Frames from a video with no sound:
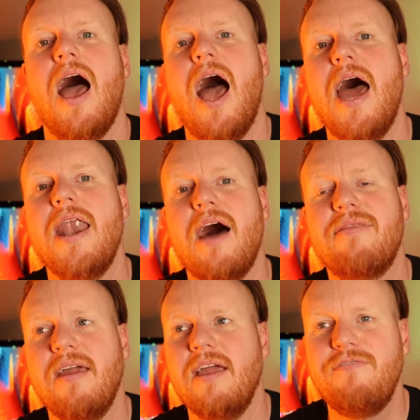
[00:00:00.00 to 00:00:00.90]
And I
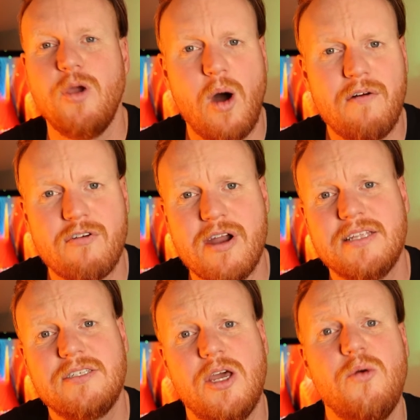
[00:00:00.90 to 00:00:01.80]
think if you offer
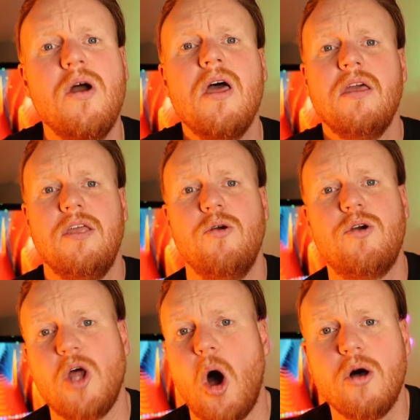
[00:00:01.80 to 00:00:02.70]
it too, you
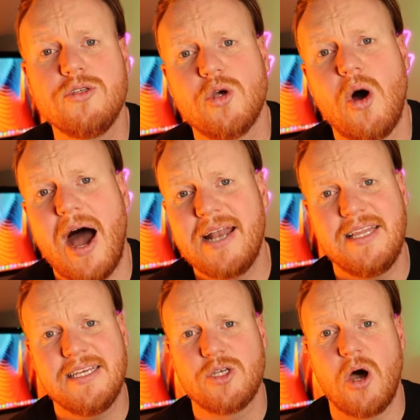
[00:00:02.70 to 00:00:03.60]
could also add
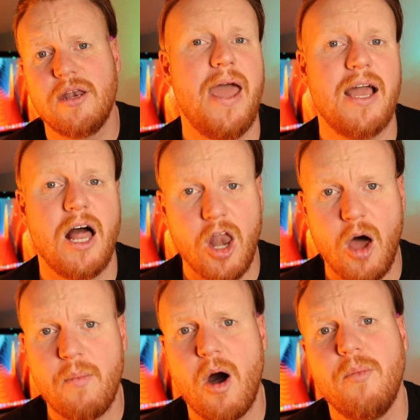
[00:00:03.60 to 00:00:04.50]
this on and make a
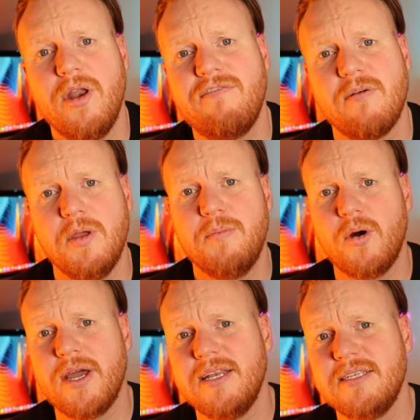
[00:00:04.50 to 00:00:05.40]
lot more money from your
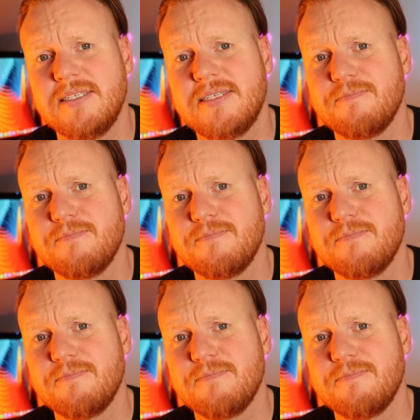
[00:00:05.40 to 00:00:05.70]
bookings.